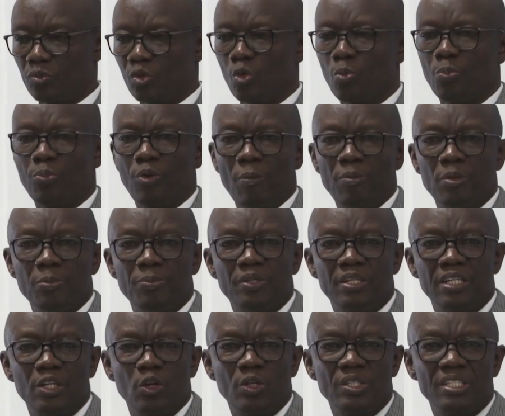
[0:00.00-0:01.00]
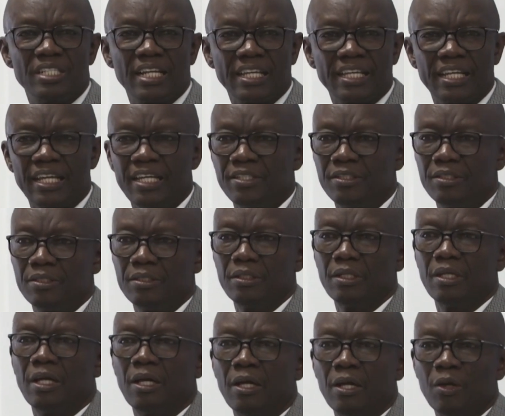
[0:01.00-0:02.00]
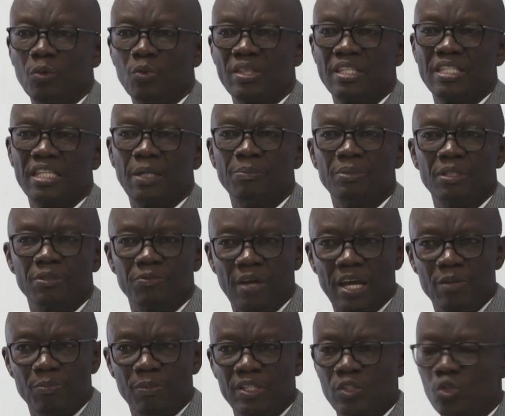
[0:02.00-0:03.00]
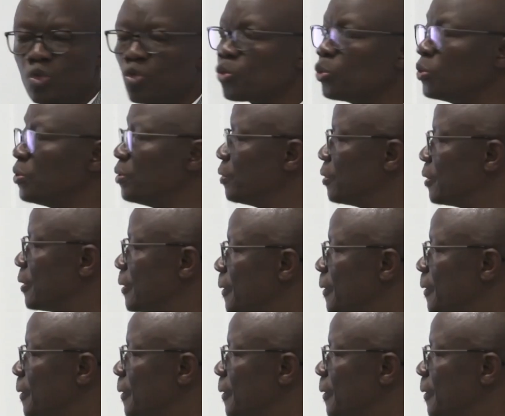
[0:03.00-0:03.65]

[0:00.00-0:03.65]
will probably be relaunched again uh, with some refinements soon.